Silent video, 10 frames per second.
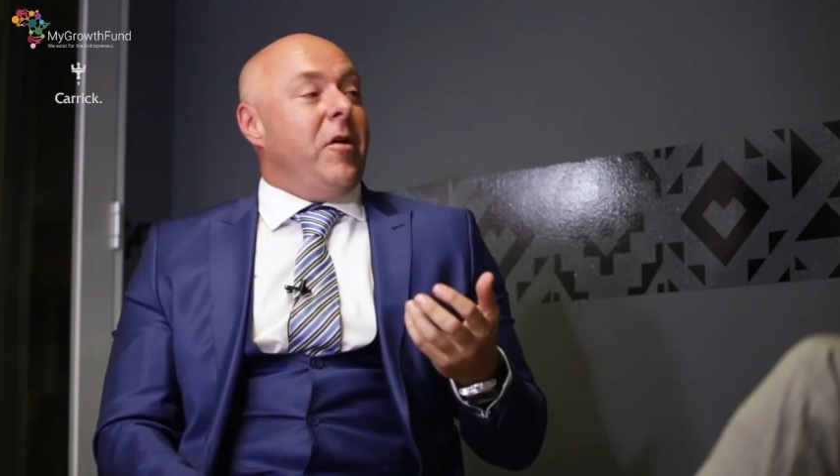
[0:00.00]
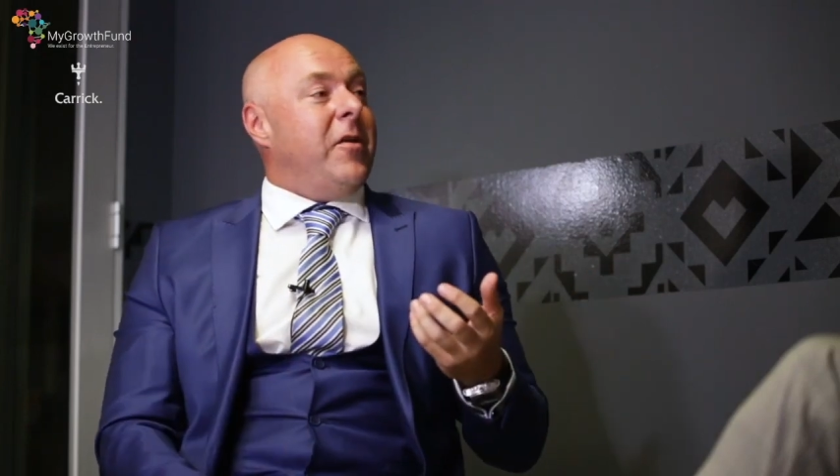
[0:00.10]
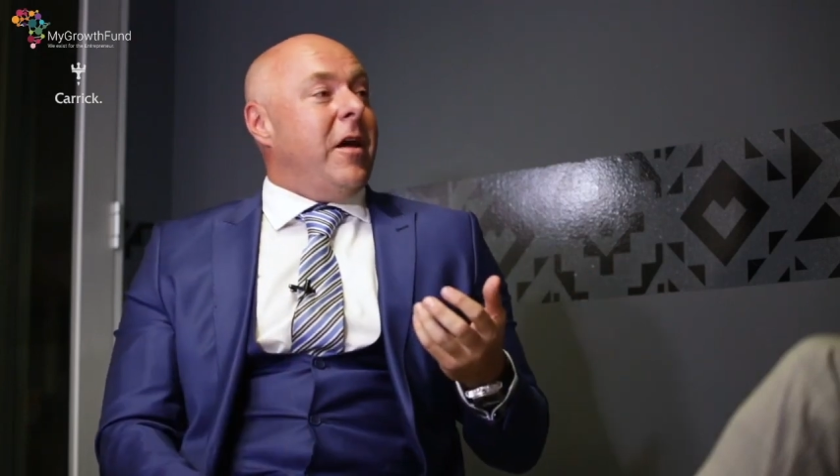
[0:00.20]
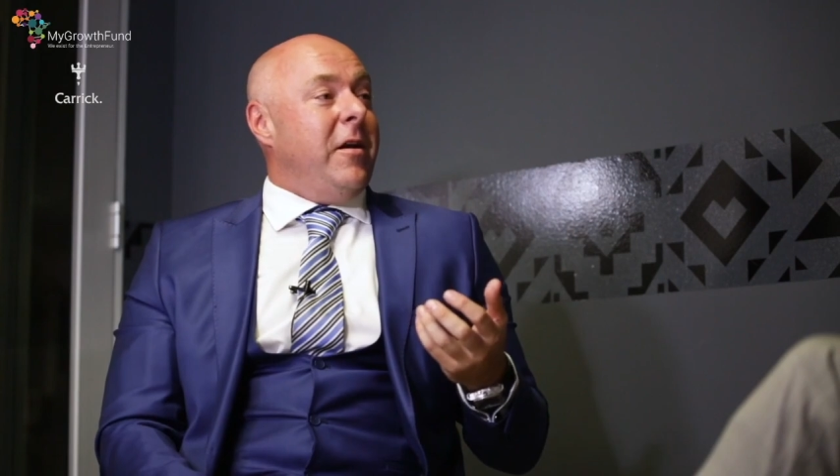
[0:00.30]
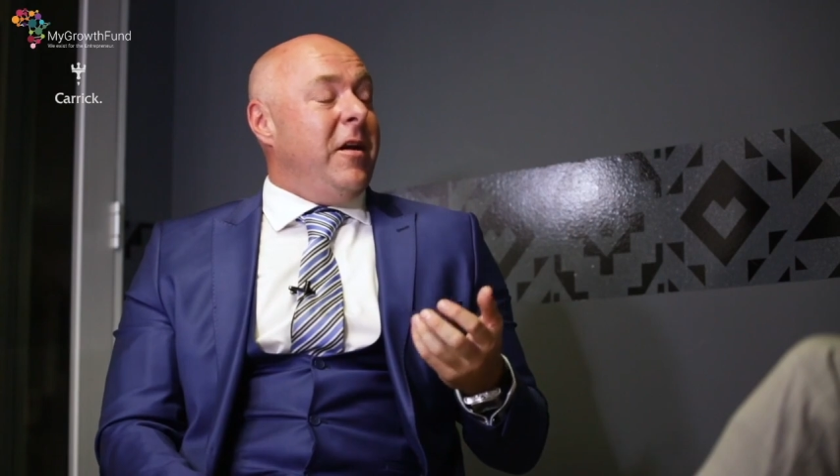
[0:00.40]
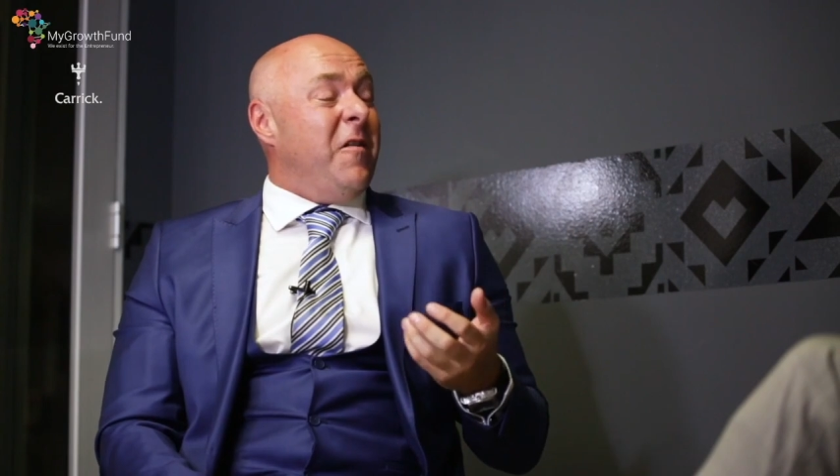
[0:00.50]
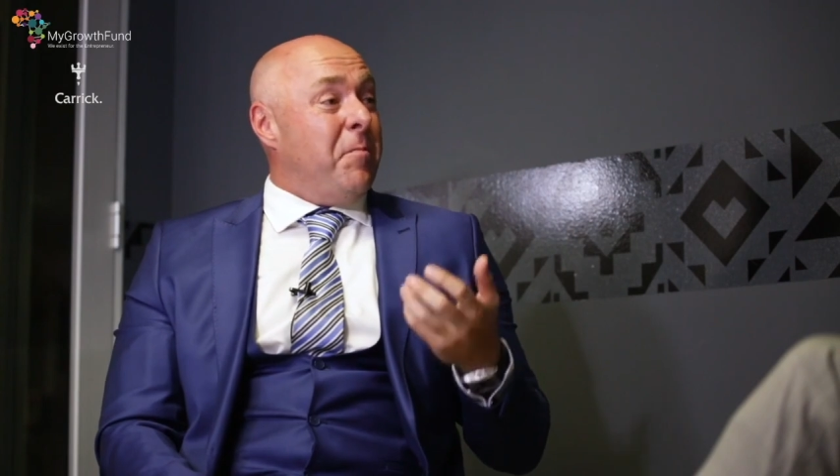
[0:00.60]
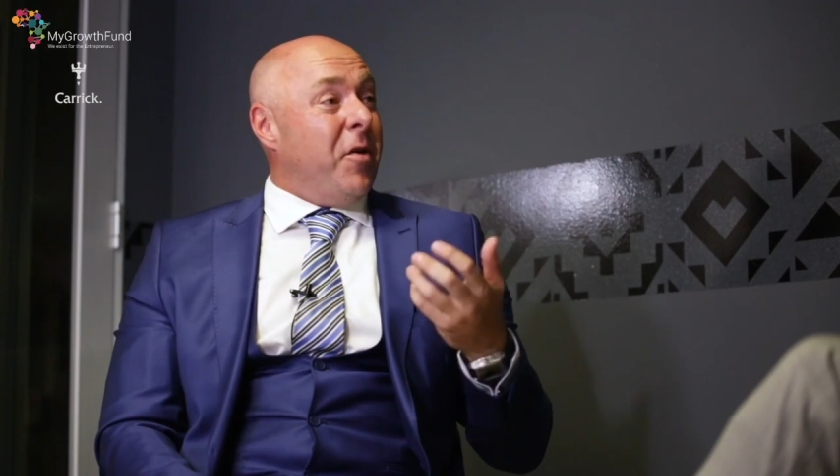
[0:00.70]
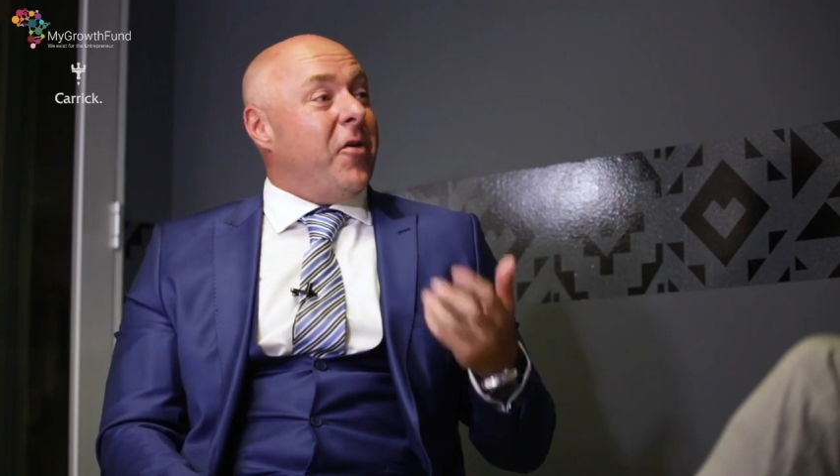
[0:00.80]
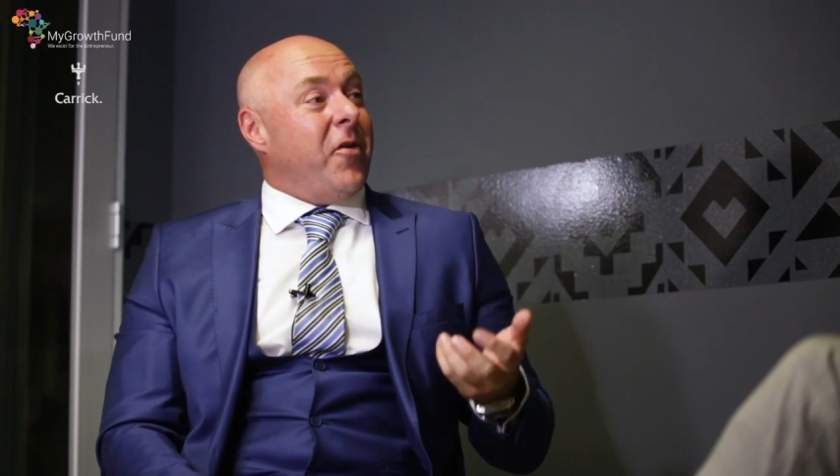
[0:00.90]
is going to need is
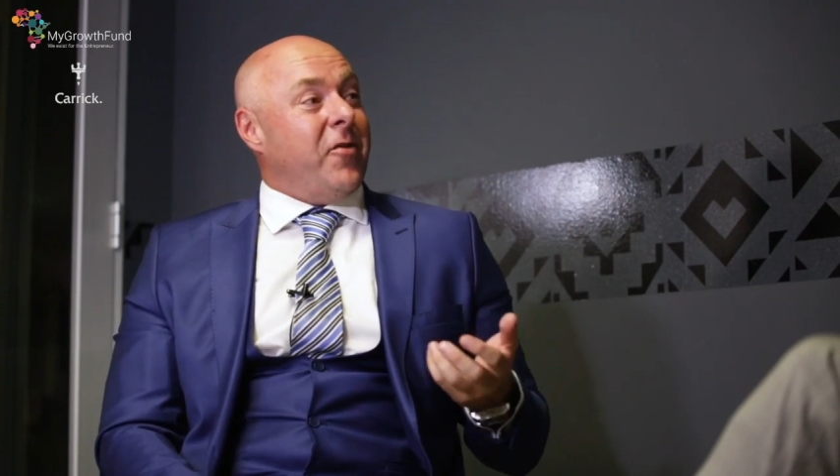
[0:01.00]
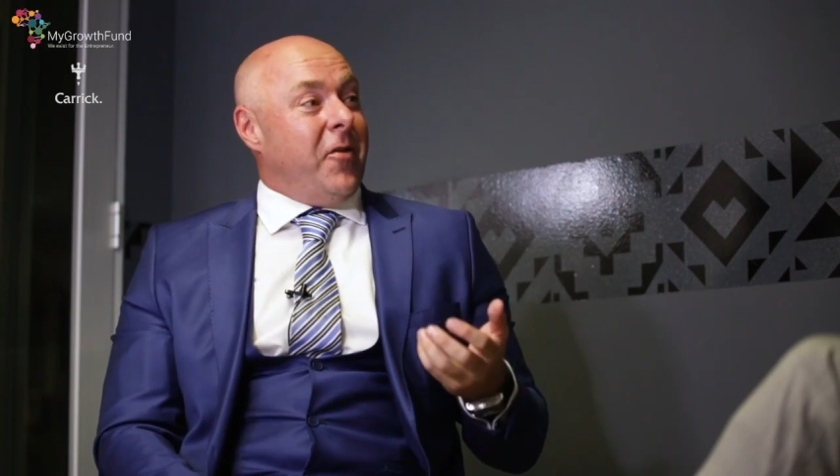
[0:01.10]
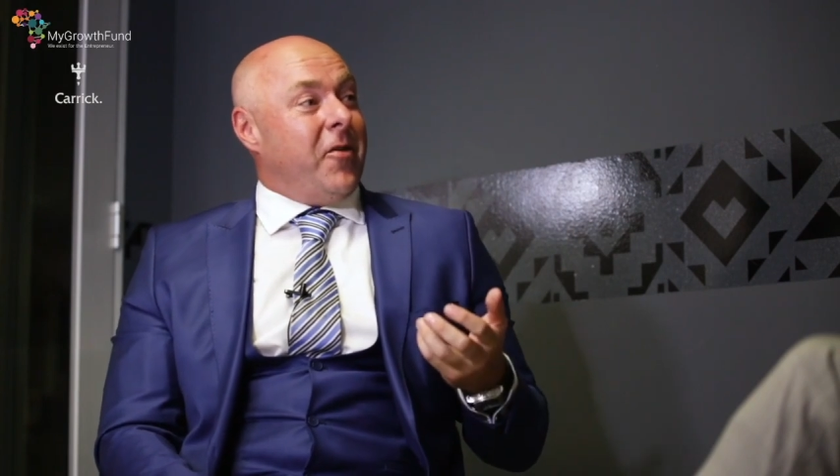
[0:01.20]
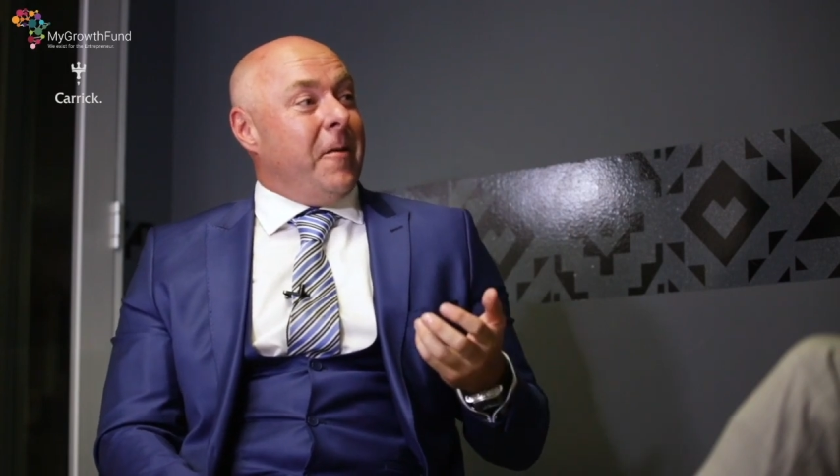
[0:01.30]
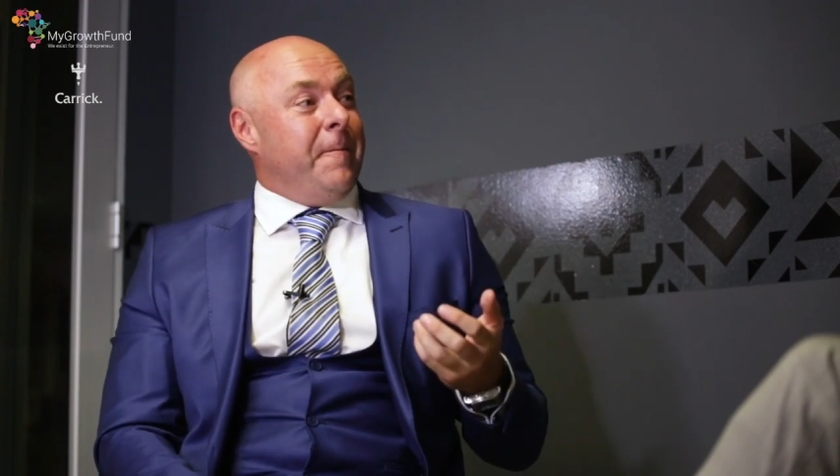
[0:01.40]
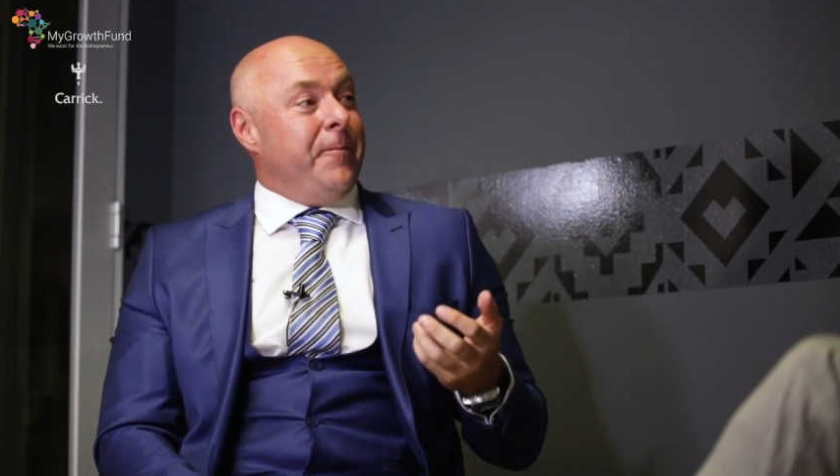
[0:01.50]
persistence.